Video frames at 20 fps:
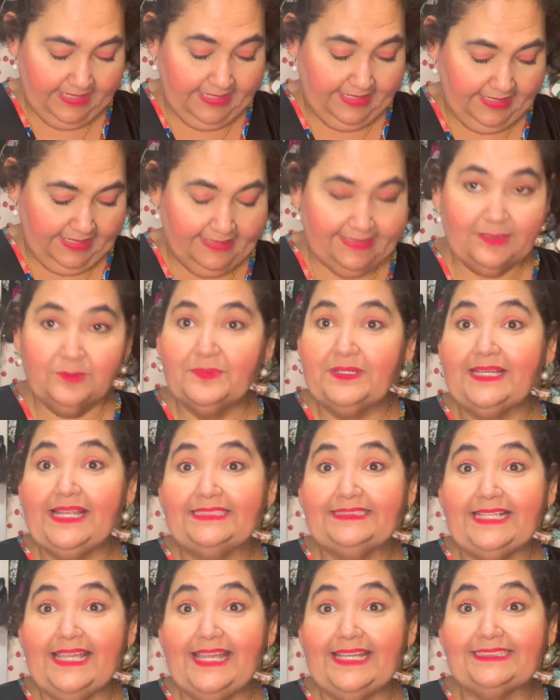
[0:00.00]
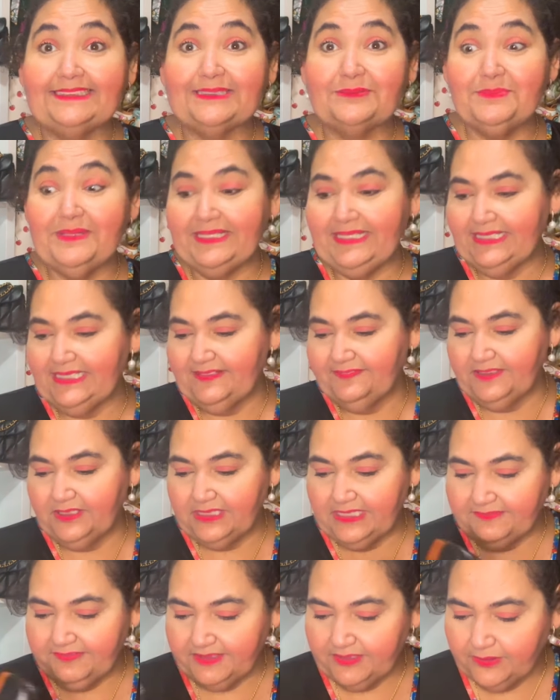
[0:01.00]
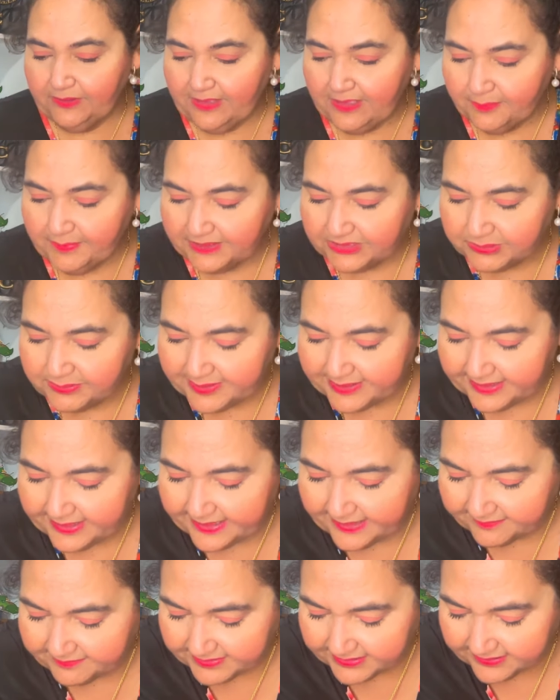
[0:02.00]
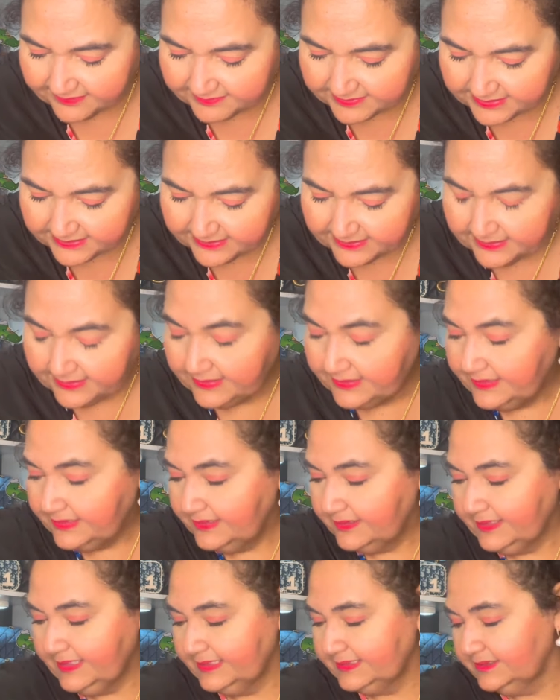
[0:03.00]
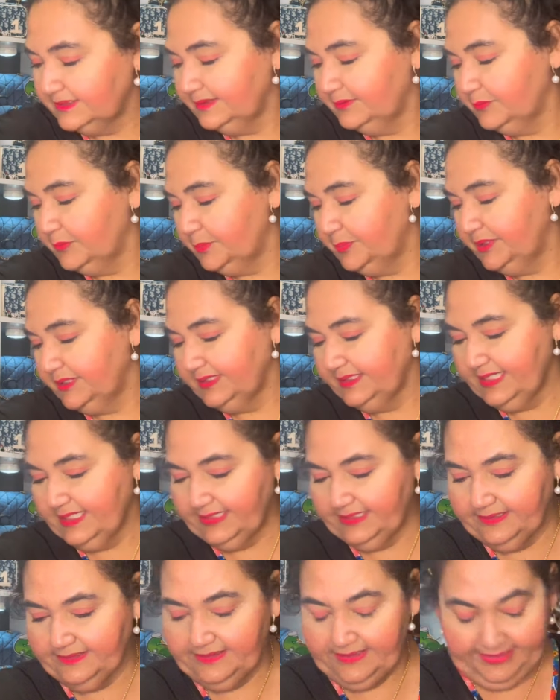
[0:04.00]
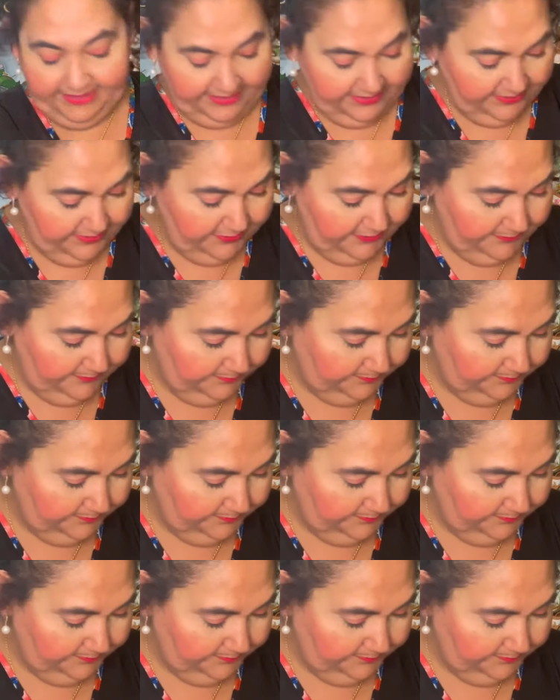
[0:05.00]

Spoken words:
I didn't realize I had some money left. I don't even know how much money I have left. Okay, so let me put that in there.